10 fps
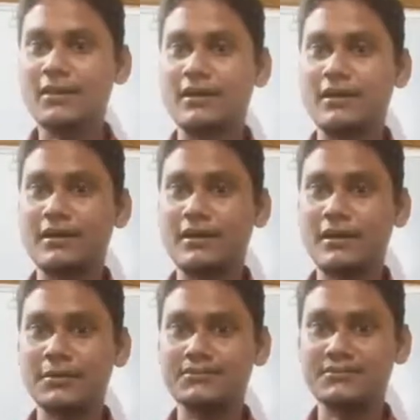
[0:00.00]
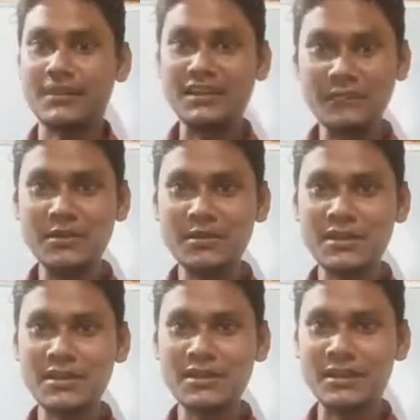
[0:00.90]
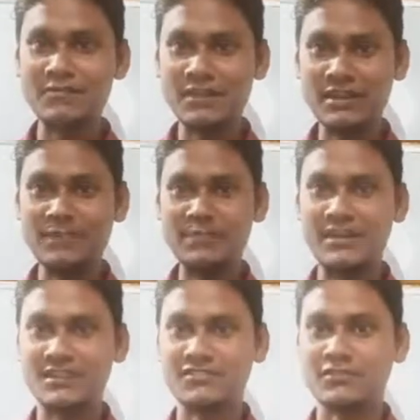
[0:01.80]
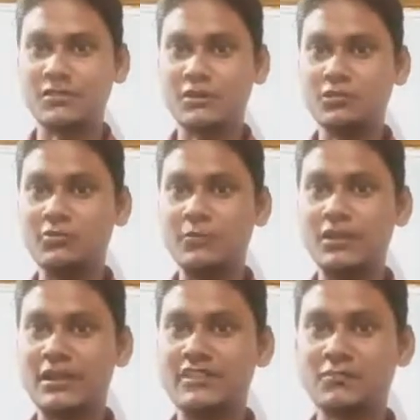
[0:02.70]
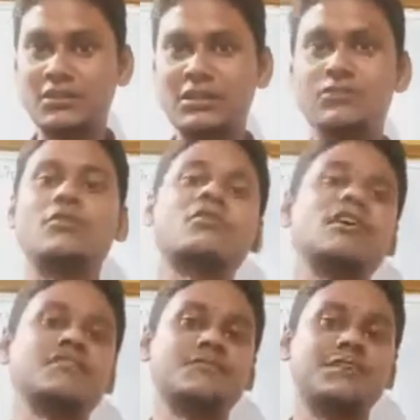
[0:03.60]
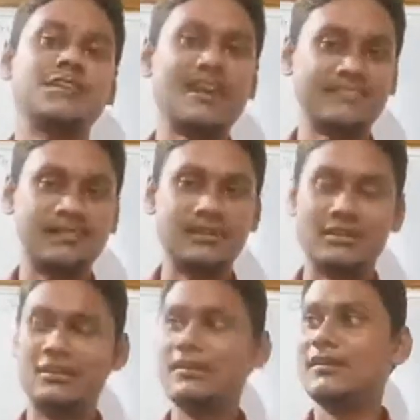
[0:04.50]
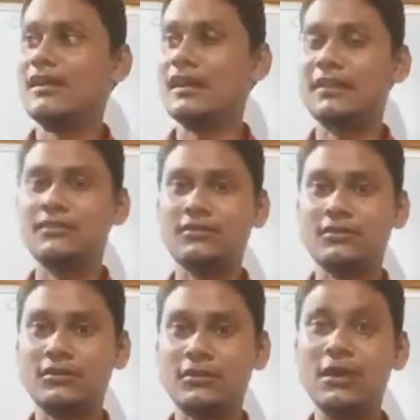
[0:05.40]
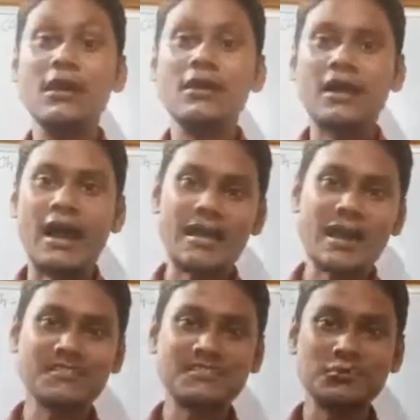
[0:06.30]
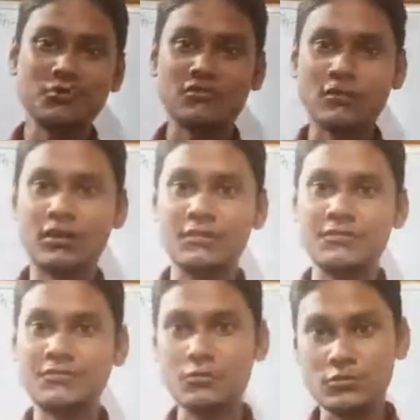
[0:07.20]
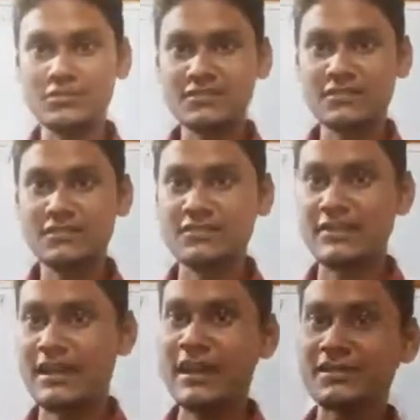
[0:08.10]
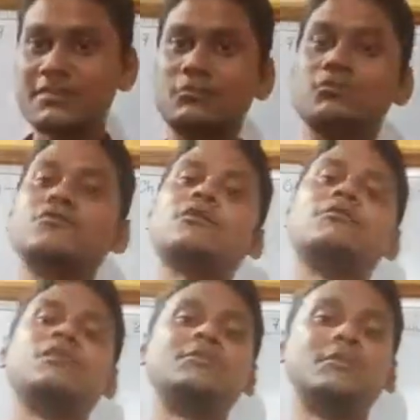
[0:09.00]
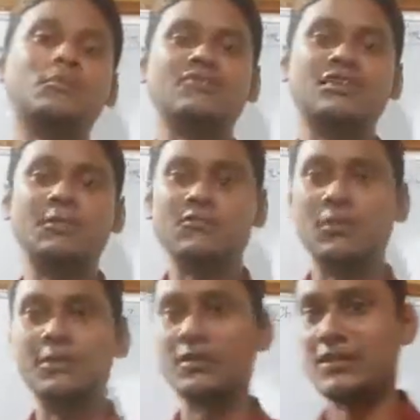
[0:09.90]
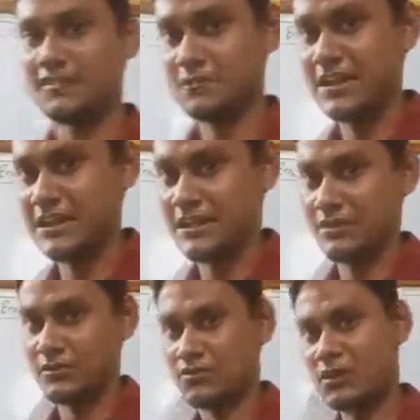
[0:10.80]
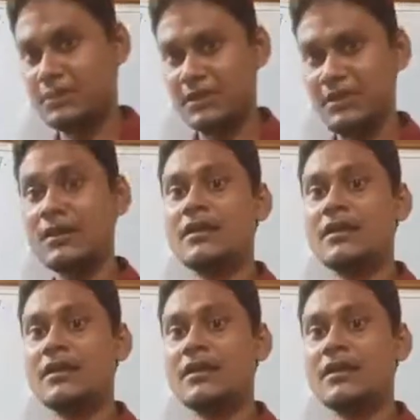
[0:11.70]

At the very beginning, I'm very happy that you people are responding to our class very nicely. And I ask you to solve a few questions, and I ask you to solve whatever question I'm solving or explaining in your copy.